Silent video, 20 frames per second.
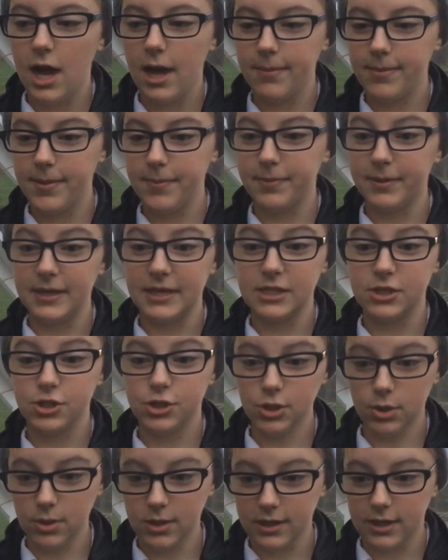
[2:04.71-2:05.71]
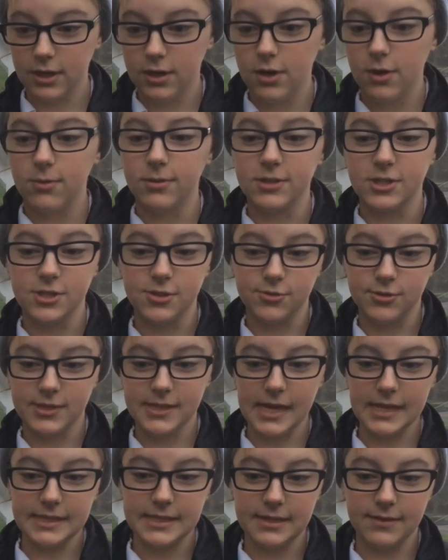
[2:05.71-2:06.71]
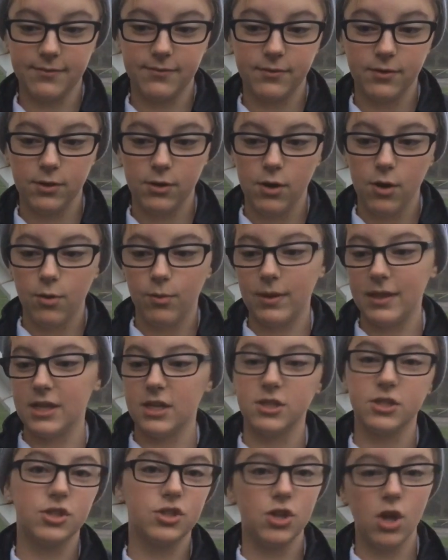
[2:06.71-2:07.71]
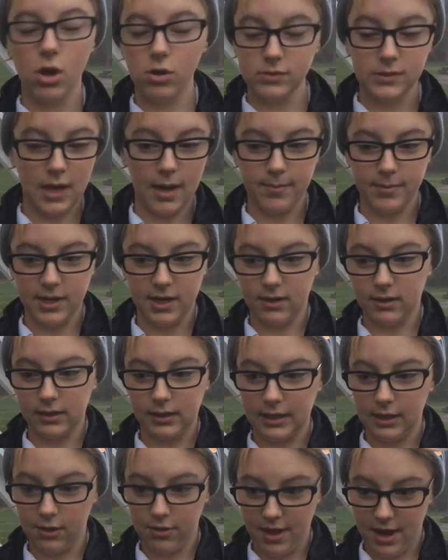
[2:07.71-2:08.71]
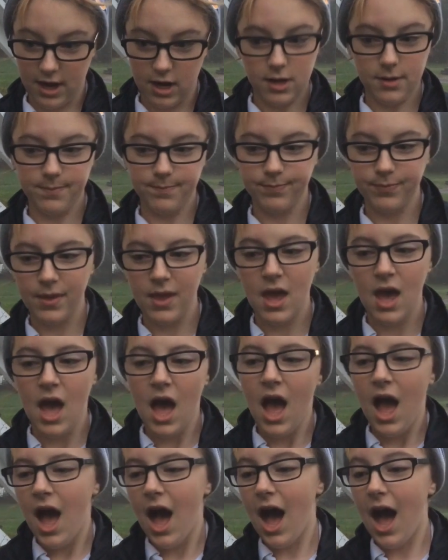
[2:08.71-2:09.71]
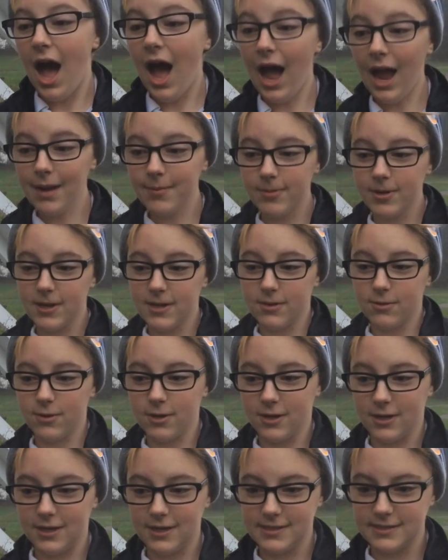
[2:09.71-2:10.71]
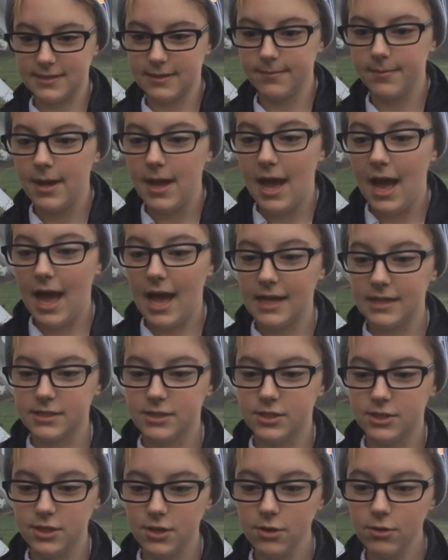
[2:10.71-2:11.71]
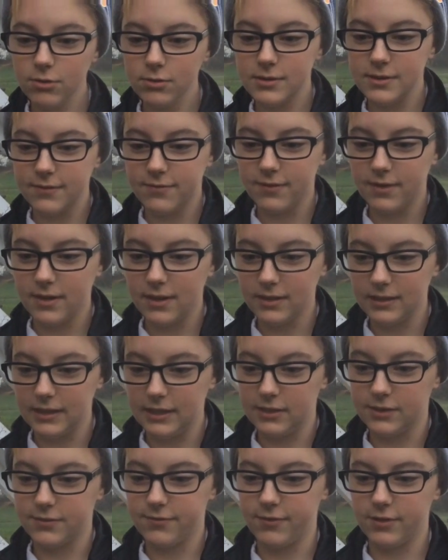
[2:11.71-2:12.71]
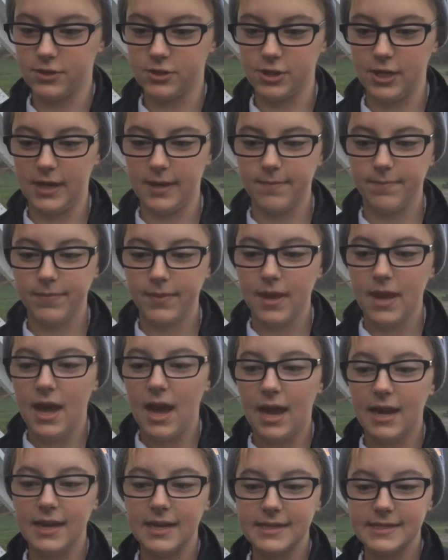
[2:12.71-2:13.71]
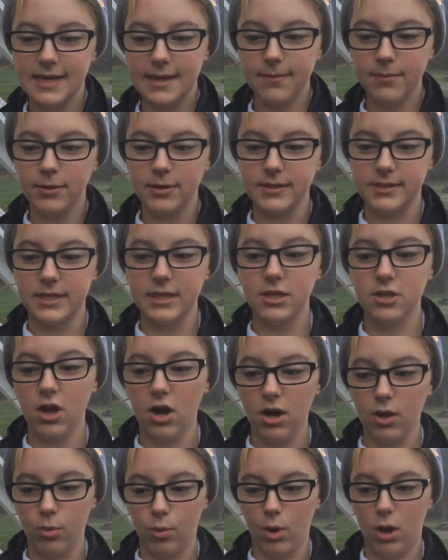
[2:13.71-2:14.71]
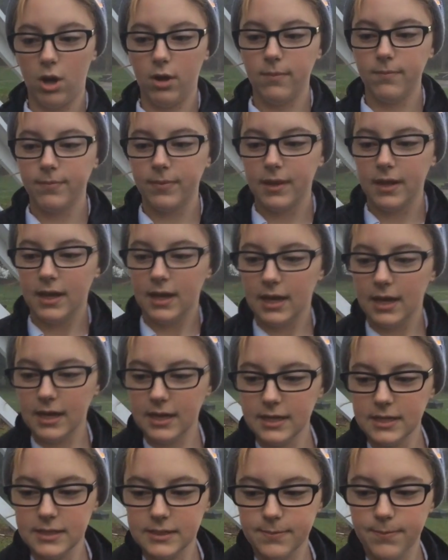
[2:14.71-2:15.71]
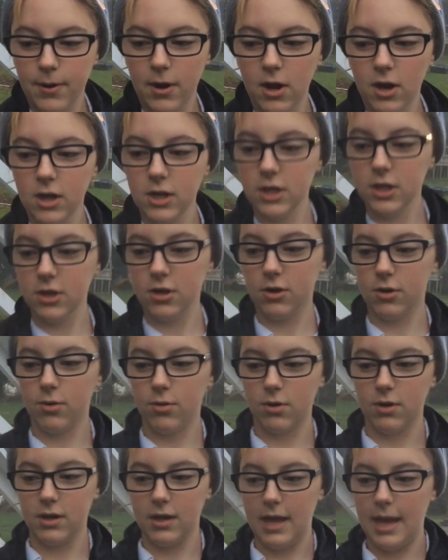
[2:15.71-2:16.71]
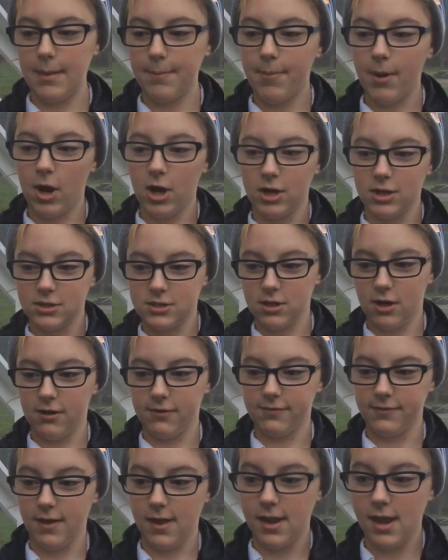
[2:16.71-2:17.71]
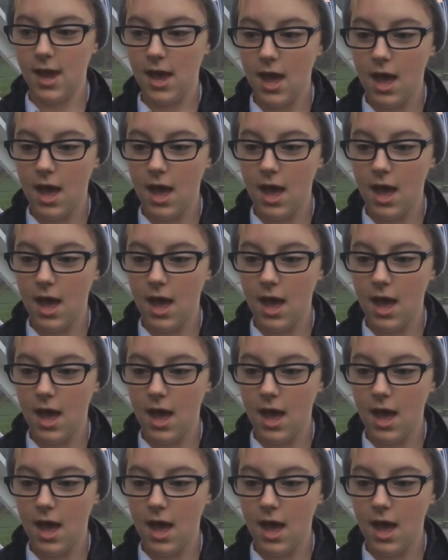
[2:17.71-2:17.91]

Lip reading: A pea plant is short, which is recessive, when there is no dominant allele there. A hybrid organism has two different alleles for a trait. An example is a narwhal. It is part unicorn and part dolphin.